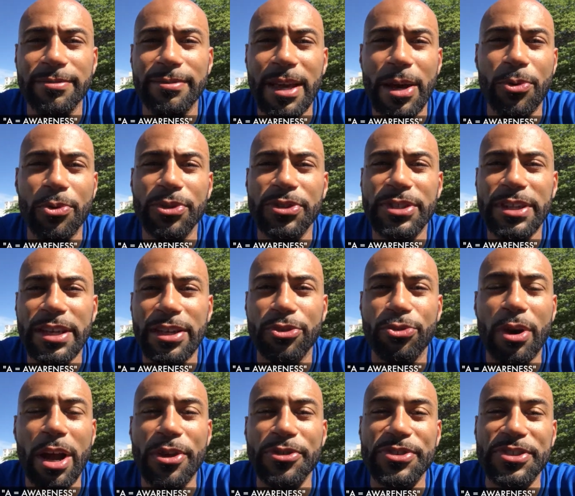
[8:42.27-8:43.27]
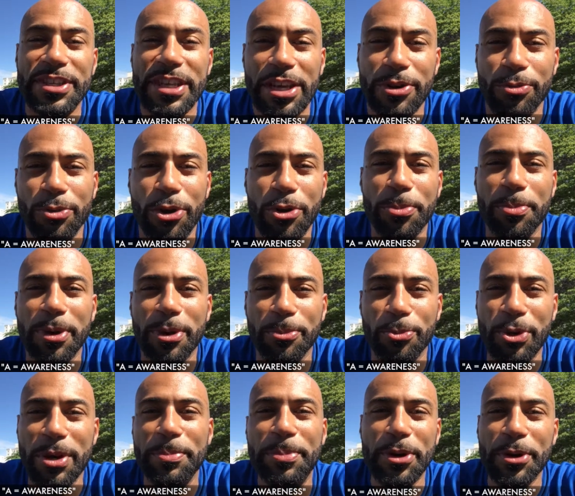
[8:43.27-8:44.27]
I wouldn't say ground zero, but
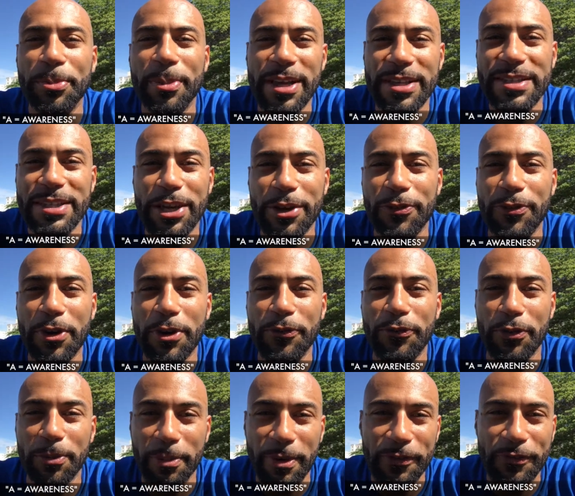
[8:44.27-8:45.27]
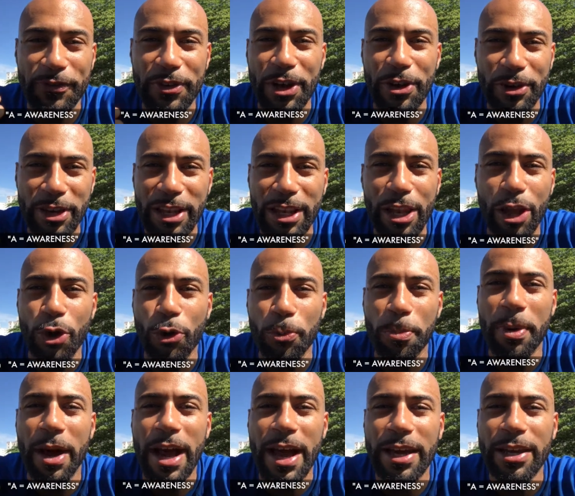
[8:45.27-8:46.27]
rebuild myself up from a very low
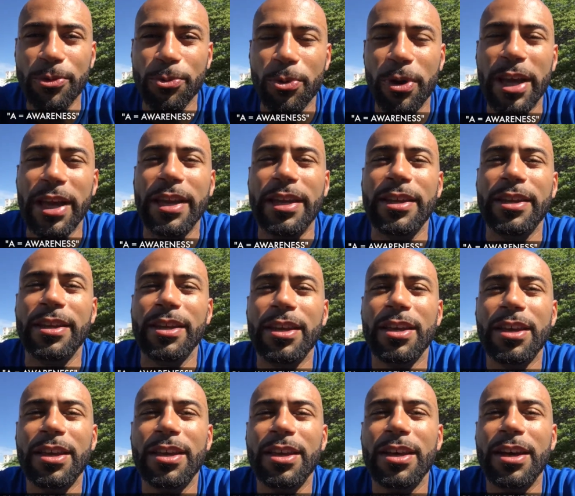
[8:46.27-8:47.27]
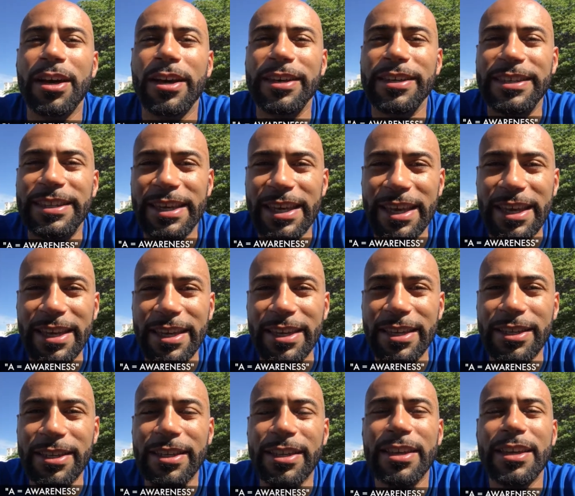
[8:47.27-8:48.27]
body weight
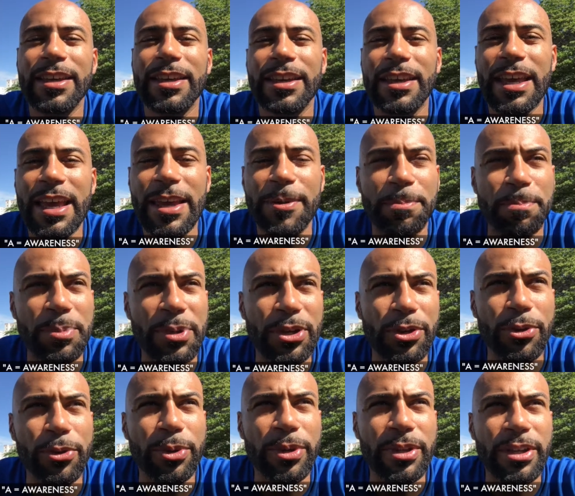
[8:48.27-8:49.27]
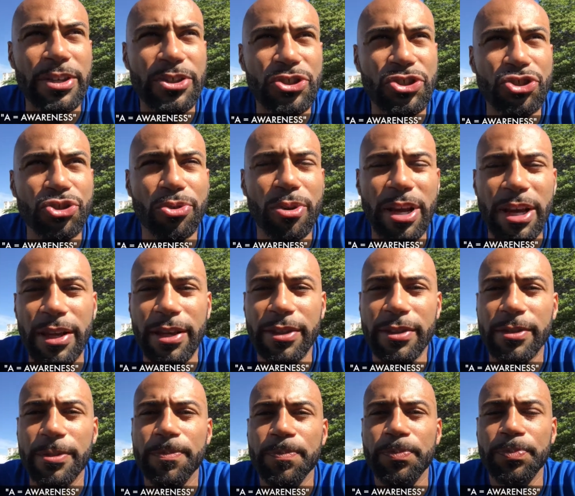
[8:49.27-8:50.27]
again and build strength.